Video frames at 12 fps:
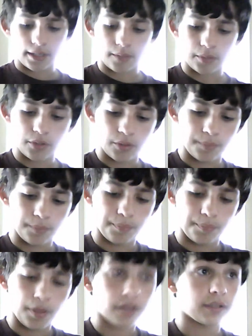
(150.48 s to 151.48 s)
connect, when you
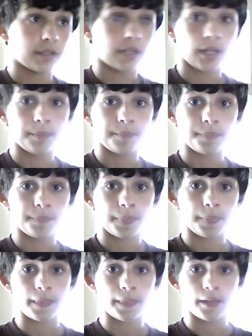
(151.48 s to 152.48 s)
would buckle it up,
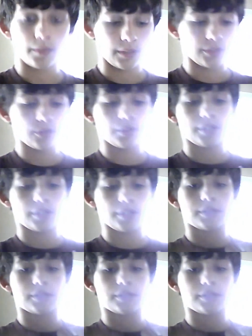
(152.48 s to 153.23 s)
it would do this.